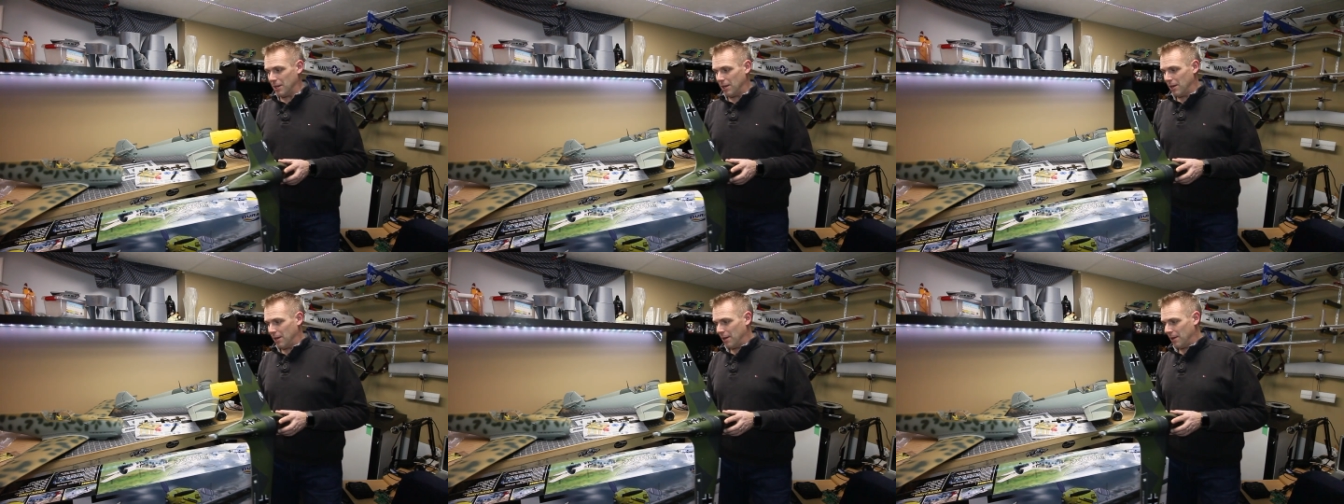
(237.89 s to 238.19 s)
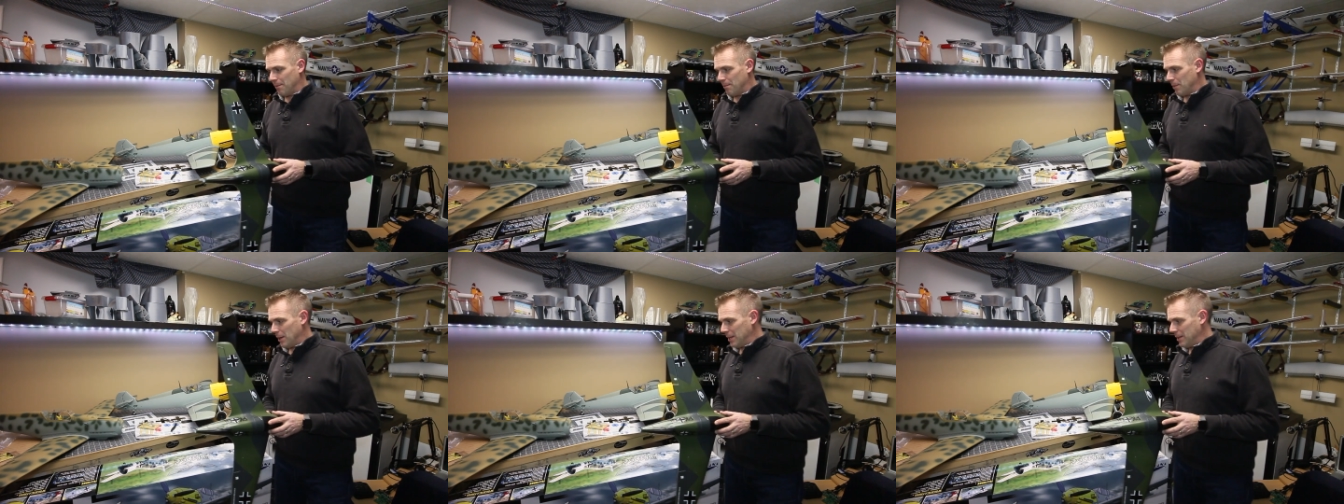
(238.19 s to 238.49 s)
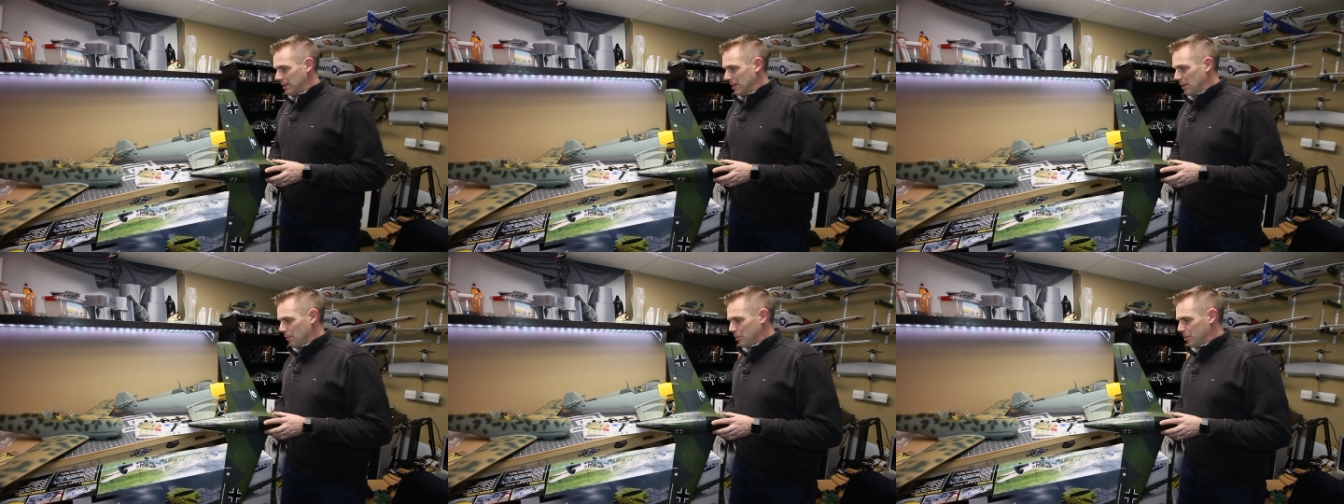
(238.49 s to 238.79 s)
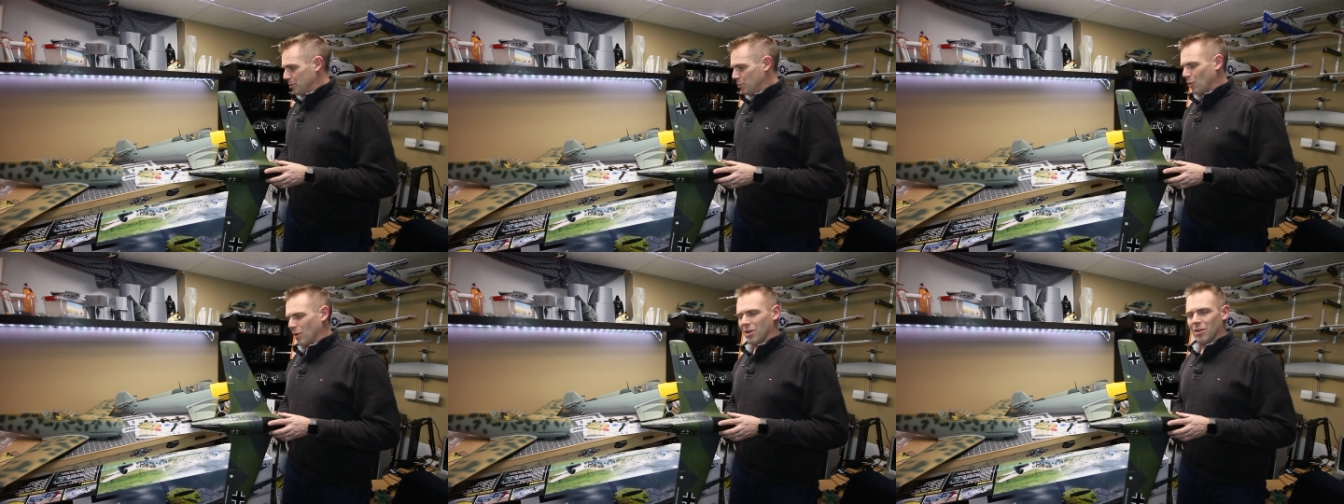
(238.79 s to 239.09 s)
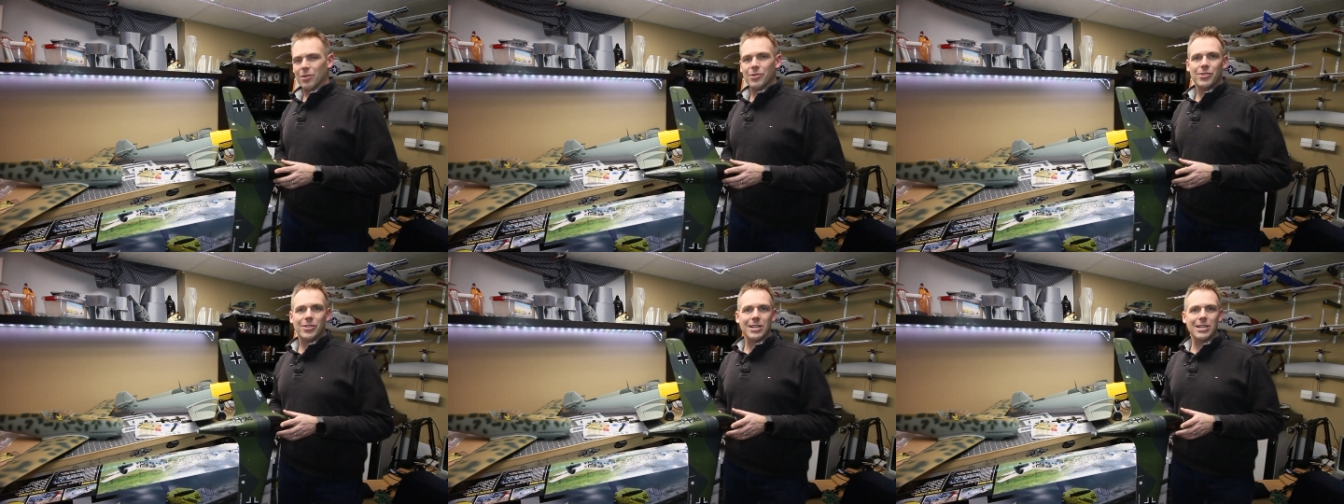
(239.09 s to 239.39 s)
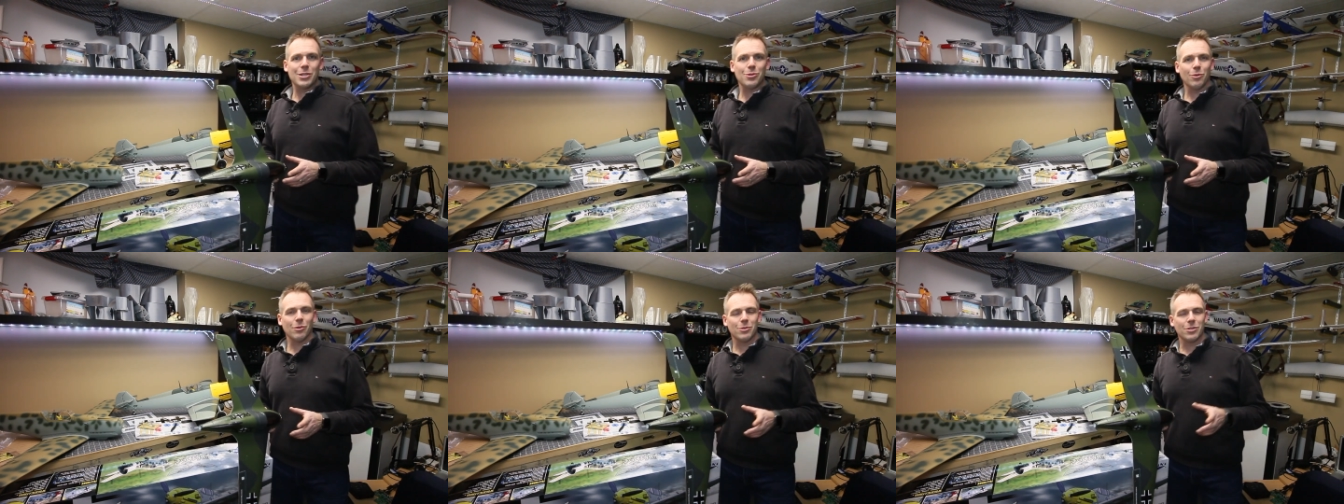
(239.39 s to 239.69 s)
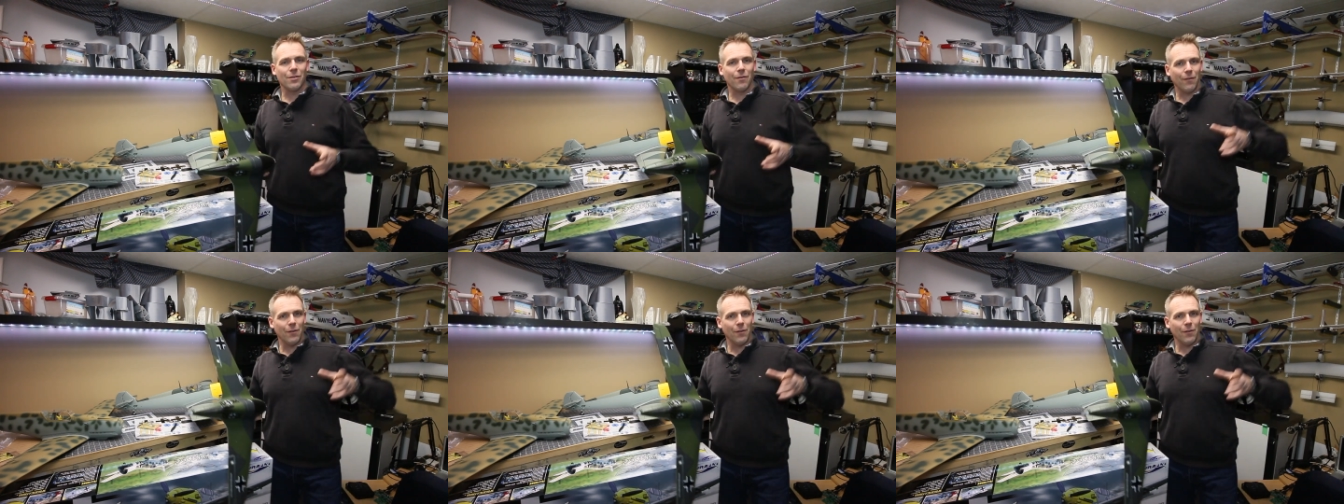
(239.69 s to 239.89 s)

Uh, but it was one of those things where it was the